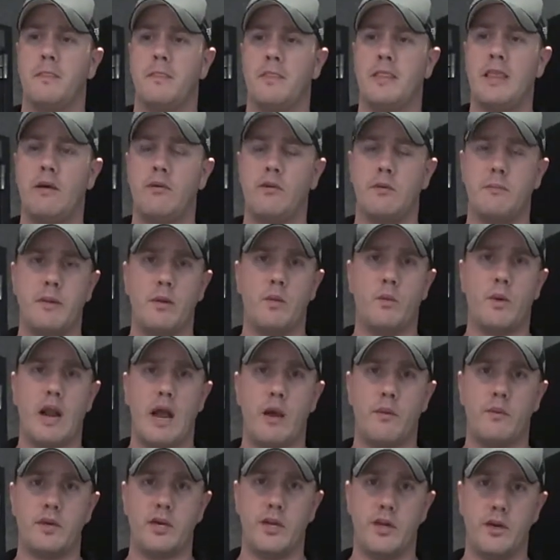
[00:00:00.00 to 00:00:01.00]
what
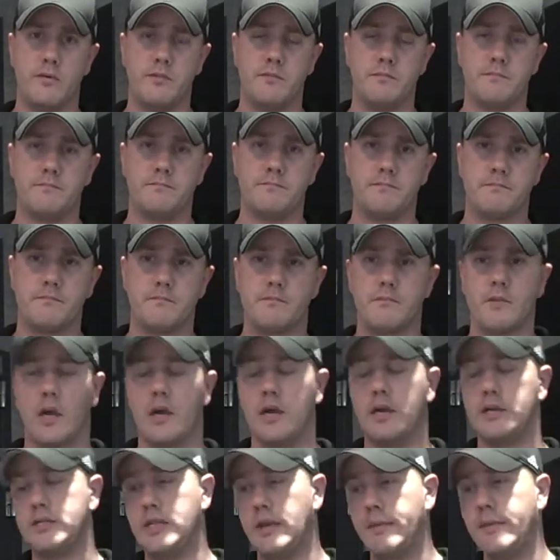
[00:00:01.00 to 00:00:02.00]
I would
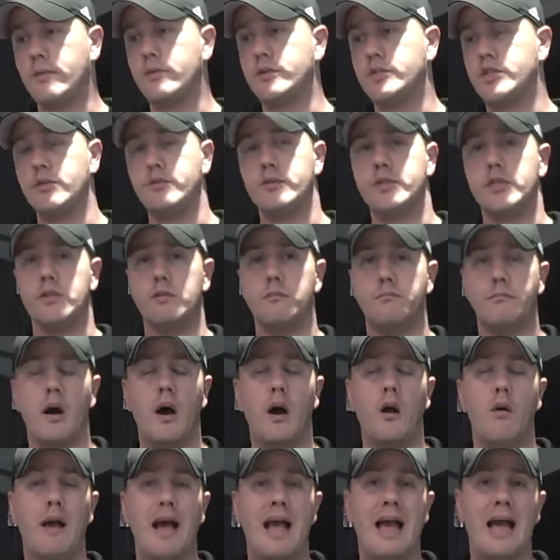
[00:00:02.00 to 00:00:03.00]
do. Tell me what you would do.
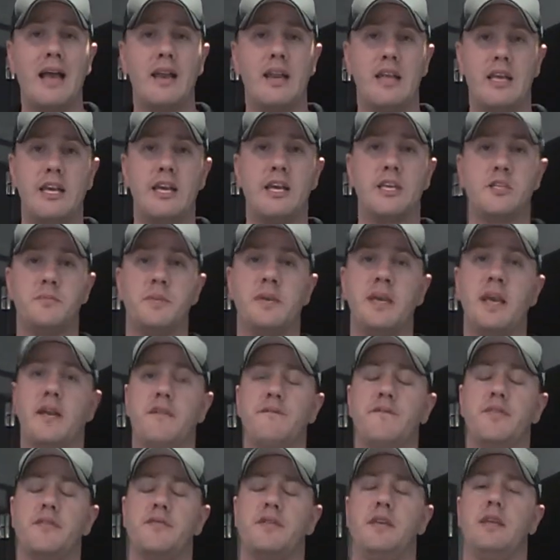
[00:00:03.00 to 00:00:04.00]
Mo at
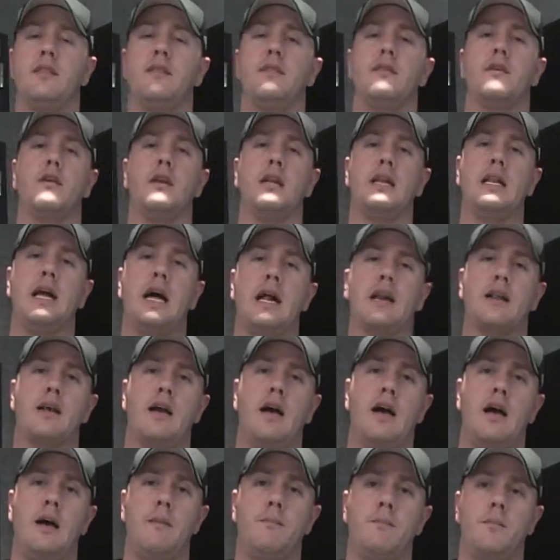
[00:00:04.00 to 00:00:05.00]

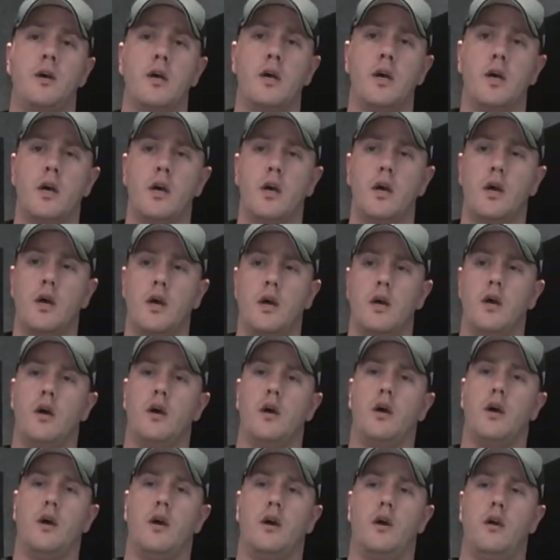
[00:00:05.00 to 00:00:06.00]
ESPN1530.com.
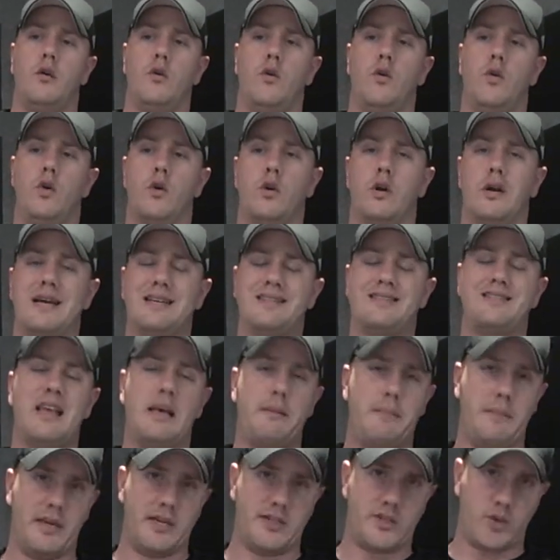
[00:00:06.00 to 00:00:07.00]
Or
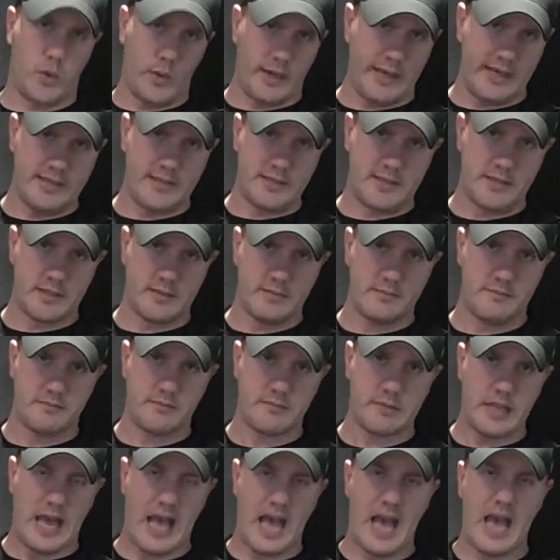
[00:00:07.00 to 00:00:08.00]
send me a tweet
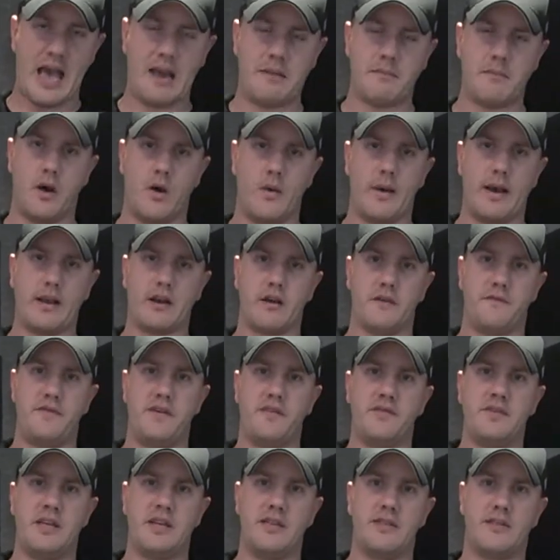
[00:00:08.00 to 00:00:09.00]
at Mo Egger
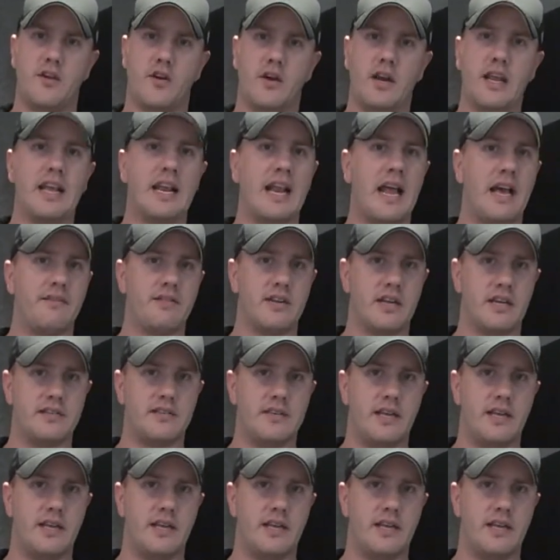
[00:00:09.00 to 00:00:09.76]
1530 and have a nice